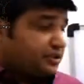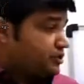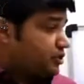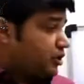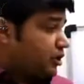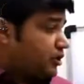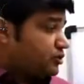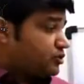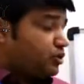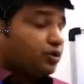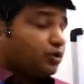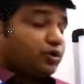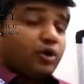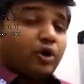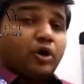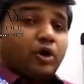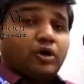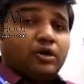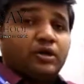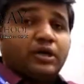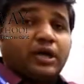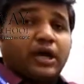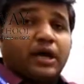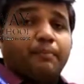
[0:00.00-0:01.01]
is also
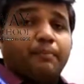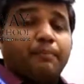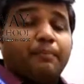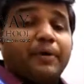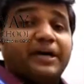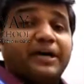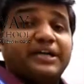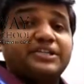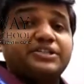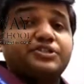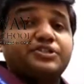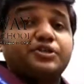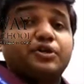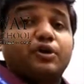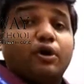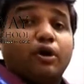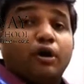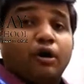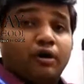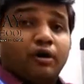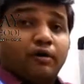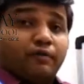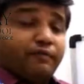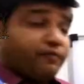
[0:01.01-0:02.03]
called a bunch
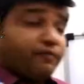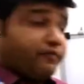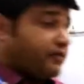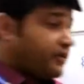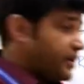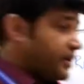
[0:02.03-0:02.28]
of